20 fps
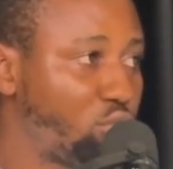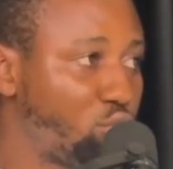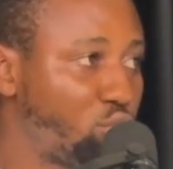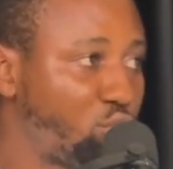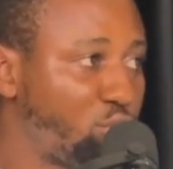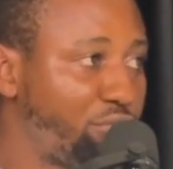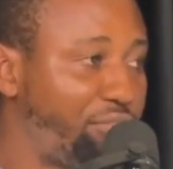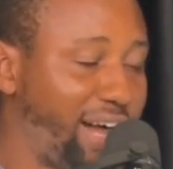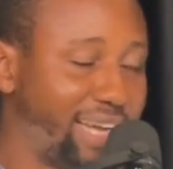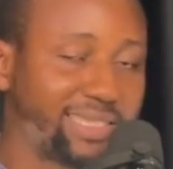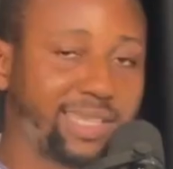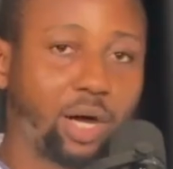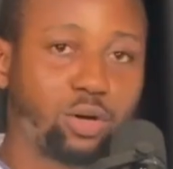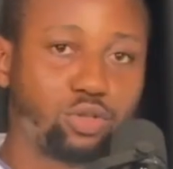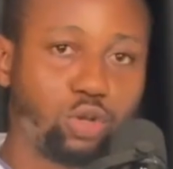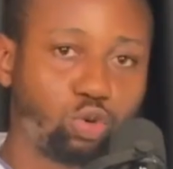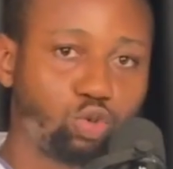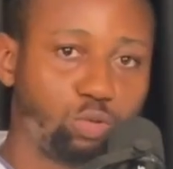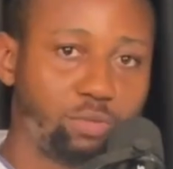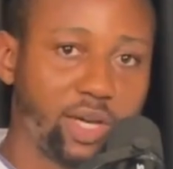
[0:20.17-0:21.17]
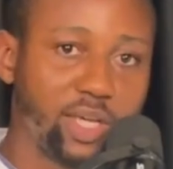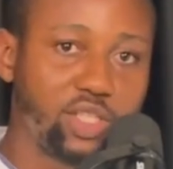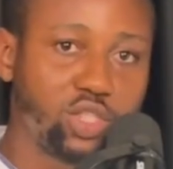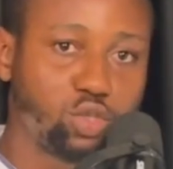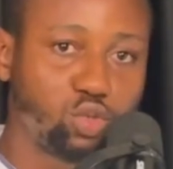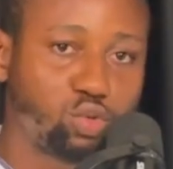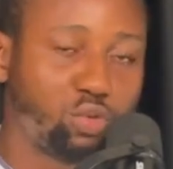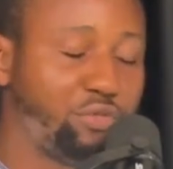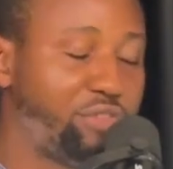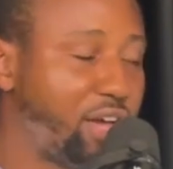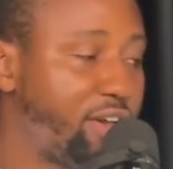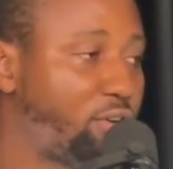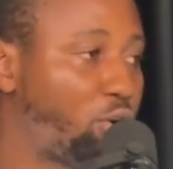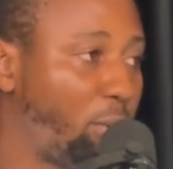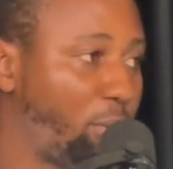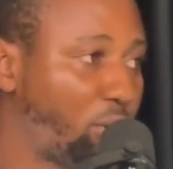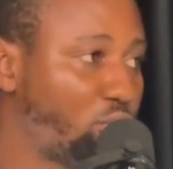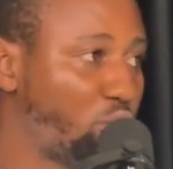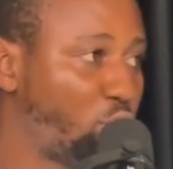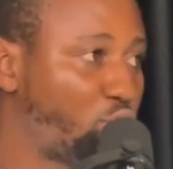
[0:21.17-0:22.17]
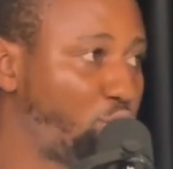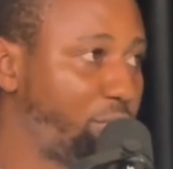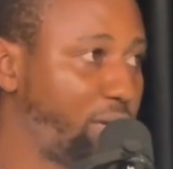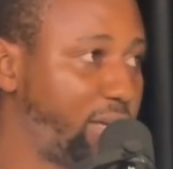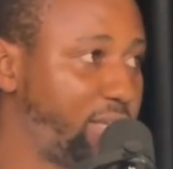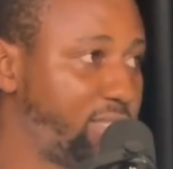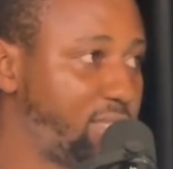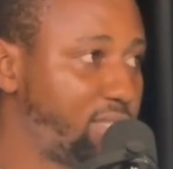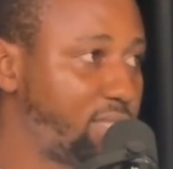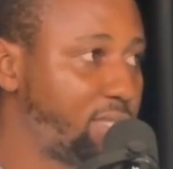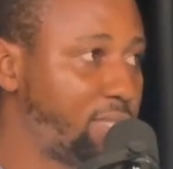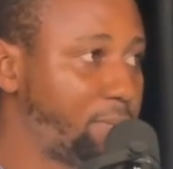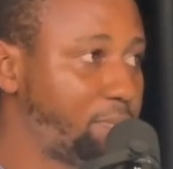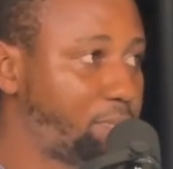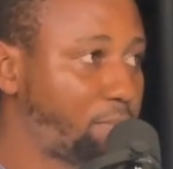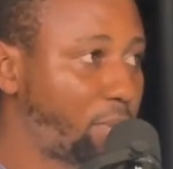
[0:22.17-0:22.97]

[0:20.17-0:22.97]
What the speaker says: two vital documents, two very common documents